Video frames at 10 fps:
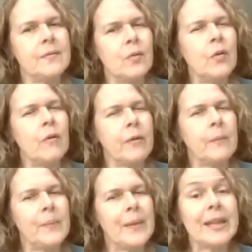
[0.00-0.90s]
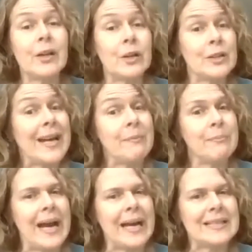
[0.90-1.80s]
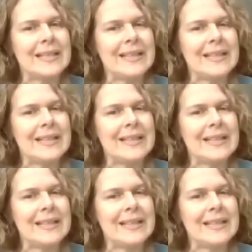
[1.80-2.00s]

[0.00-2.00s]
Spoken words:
all of them, good and bad.